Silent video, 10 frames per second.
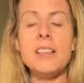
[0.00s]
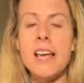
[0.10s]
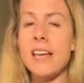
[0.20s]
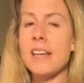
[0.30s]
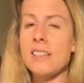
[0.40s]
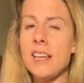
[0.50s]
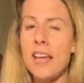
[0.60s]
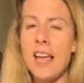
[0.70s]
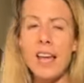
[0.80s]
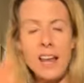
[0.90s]
leggings
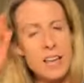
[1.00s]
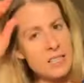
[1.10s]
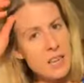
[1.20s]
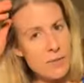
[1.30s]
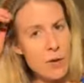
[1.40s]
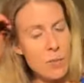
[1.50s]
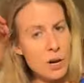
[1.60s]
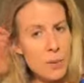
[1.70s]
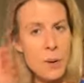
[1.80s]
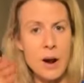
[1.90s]
and it's if you
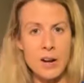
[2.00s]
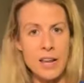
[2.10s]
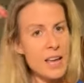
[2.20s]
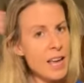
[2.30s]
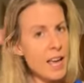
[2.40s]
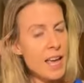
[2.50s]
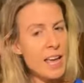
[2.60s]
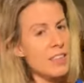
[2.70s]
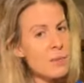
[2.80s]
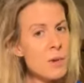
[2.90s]
book a party
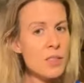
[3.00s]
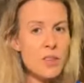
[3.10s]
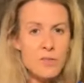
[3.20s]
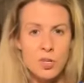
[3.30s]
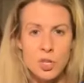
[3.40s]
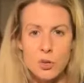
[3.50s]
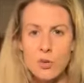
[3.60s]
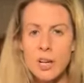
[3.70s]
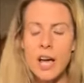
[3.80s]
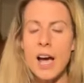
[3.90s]
in the month of June,